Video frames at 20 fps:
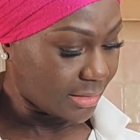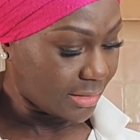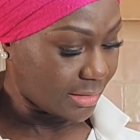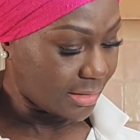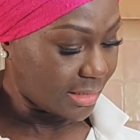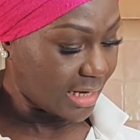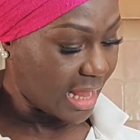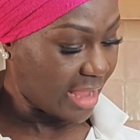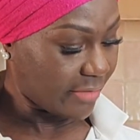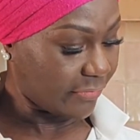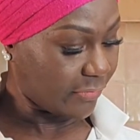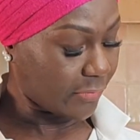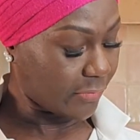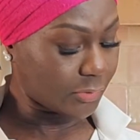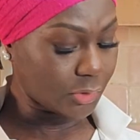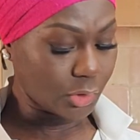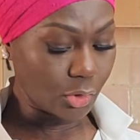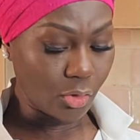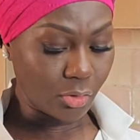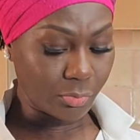life of
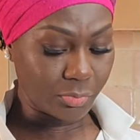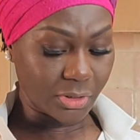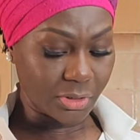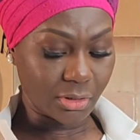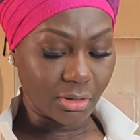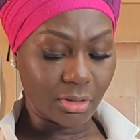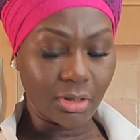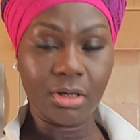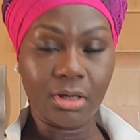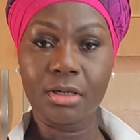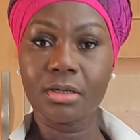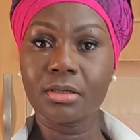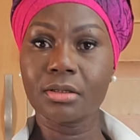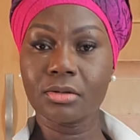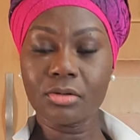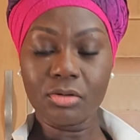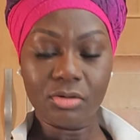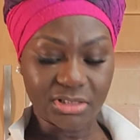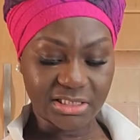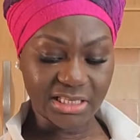Toby.
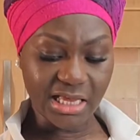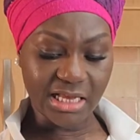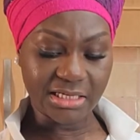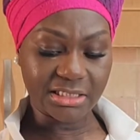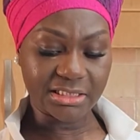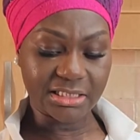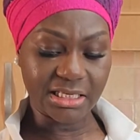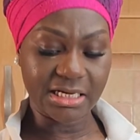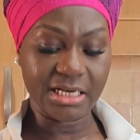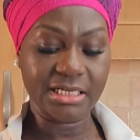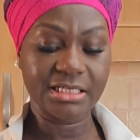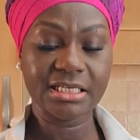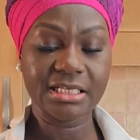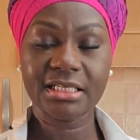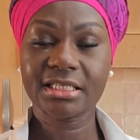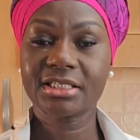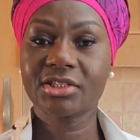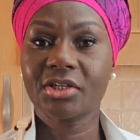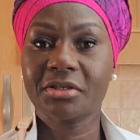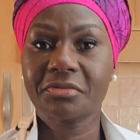Who said it's an
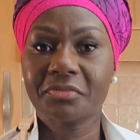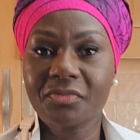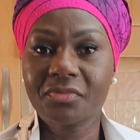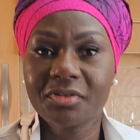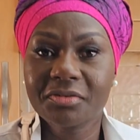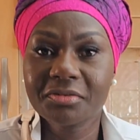addiction?